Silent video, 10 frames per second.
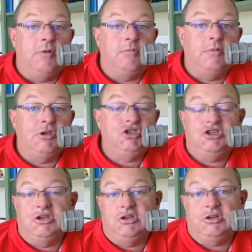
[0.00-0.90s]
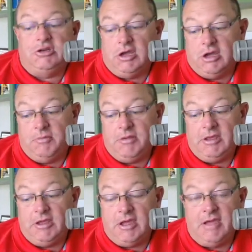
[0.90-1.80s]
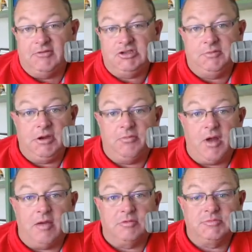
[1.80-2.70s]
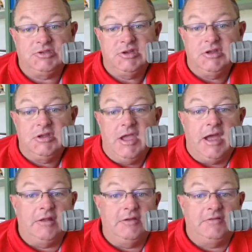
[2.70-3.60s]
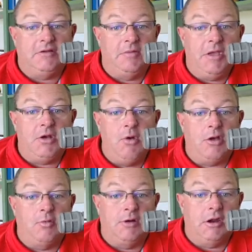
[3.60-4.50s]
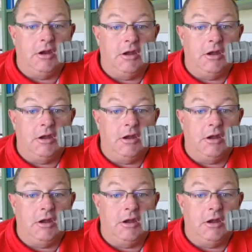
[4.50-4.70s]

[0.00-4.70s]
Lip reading: we shouldn't be having too many problems out of this. It's going to be a quick one.